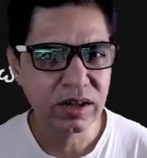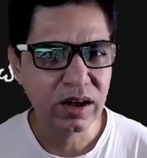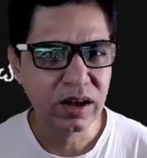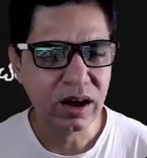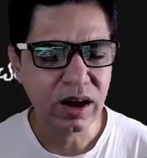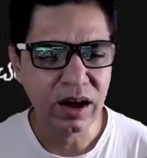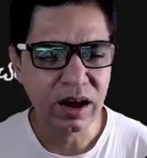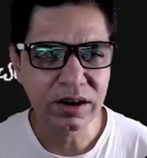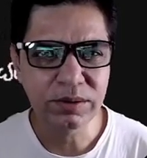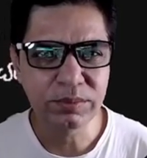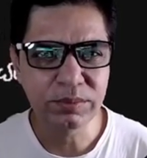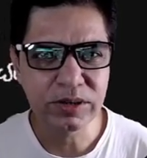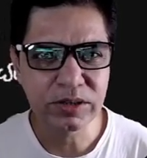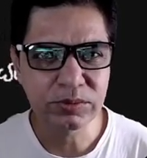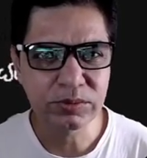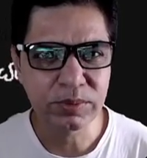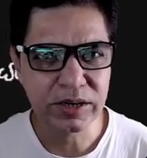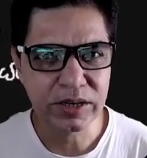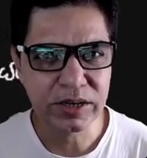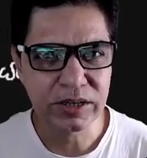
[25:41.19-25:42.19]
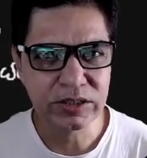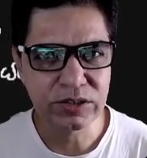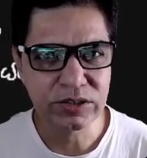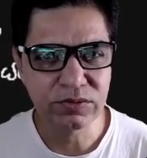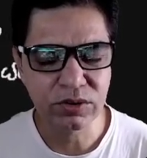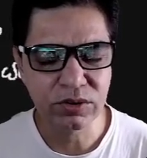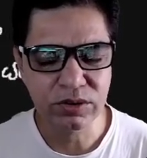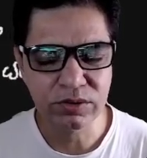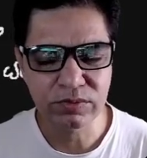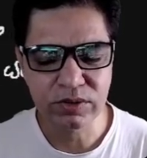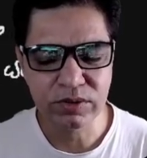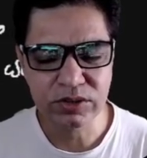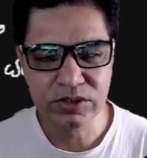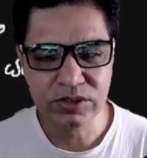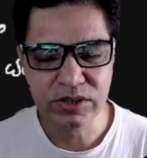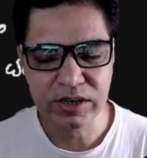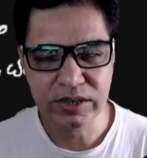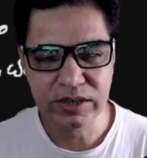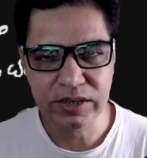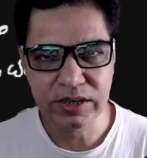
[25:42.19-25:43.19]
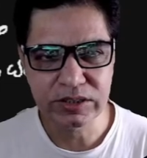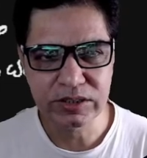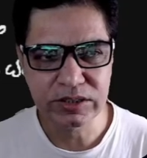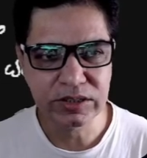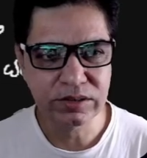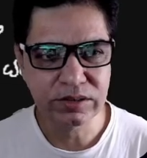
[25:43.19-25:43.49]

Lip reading: 100 mils per kg for the first 10 kg,